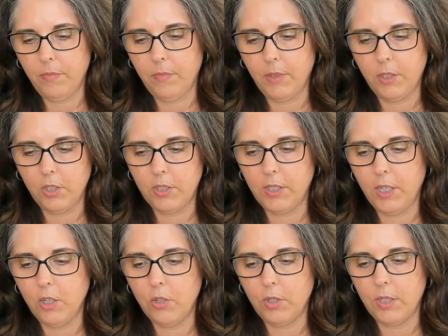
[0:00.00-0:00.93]
just
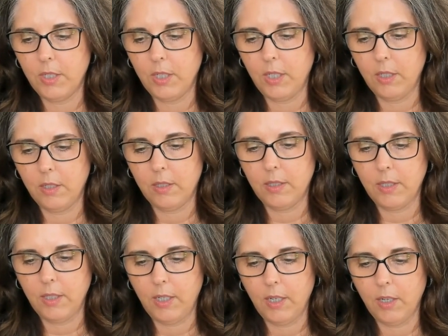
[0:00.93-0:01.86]
interesting to
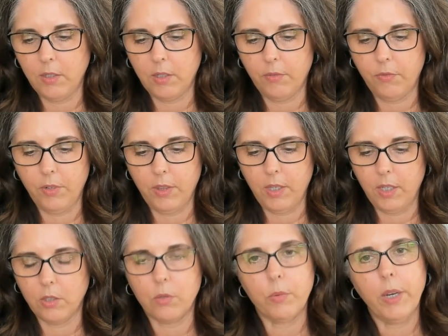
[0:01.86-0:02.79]
see how different
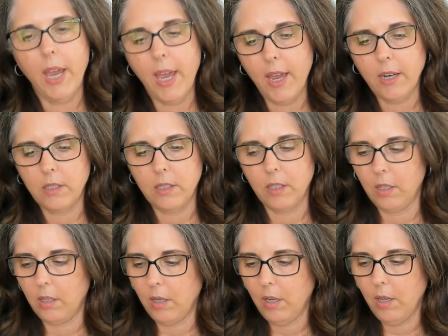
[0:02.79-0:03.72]
things react,
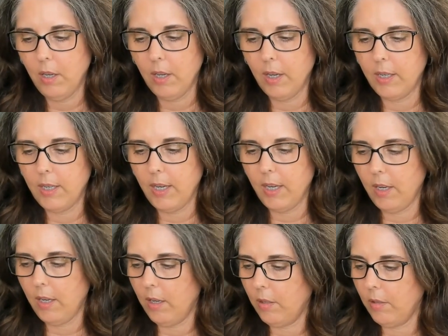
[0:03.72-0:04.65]
and again,